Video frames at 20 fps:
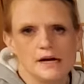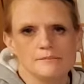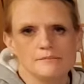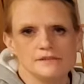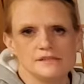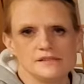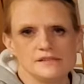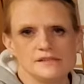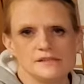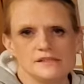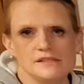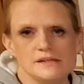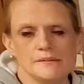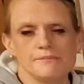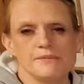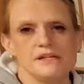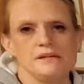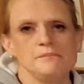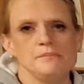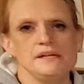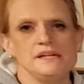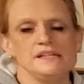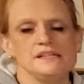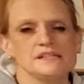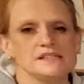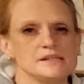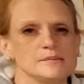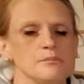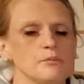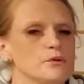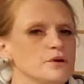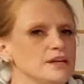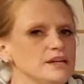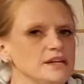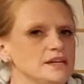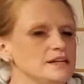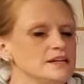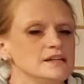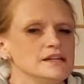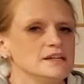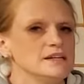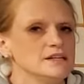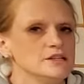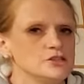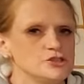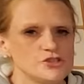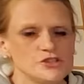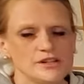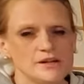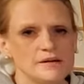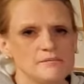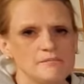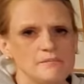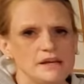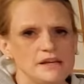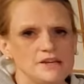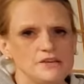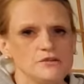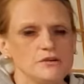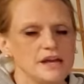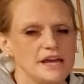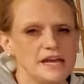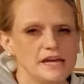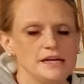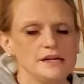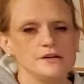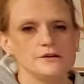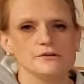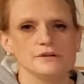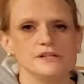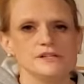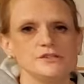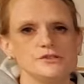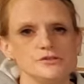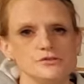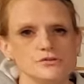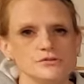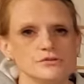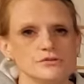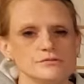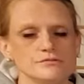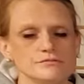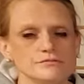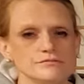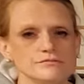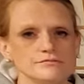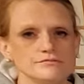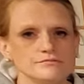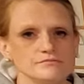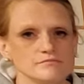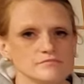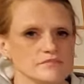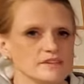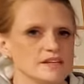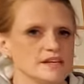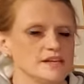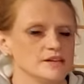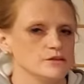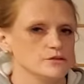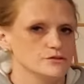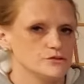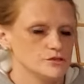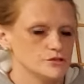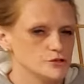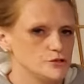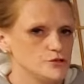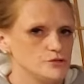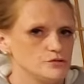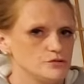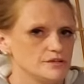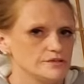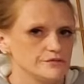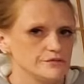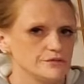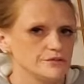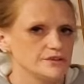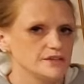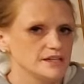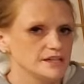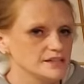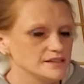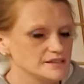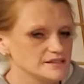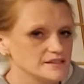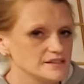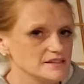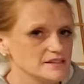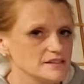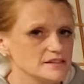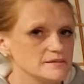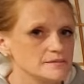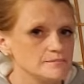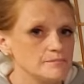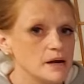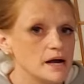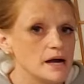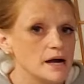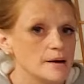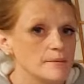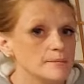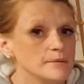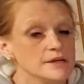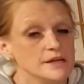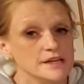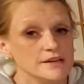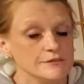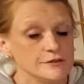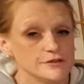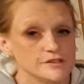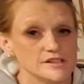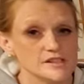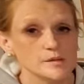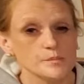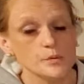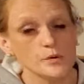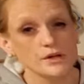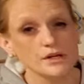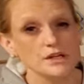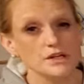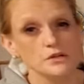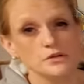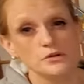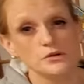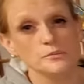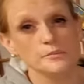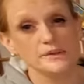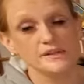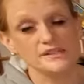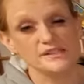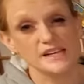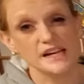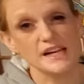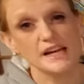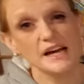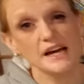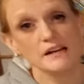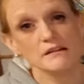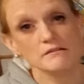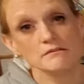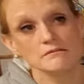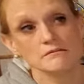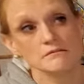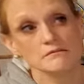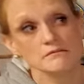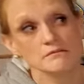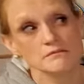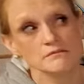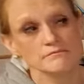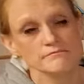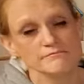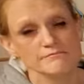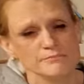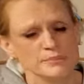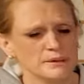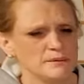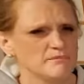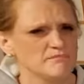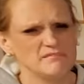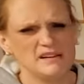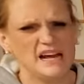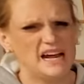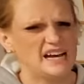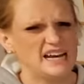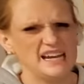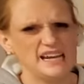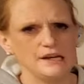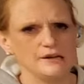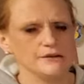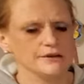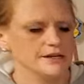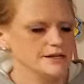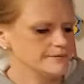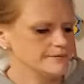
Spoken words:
just something being disappointing shouldn't make you angry too. Okay, those are two different things. If you're disappointed, you could be sad, but not angry.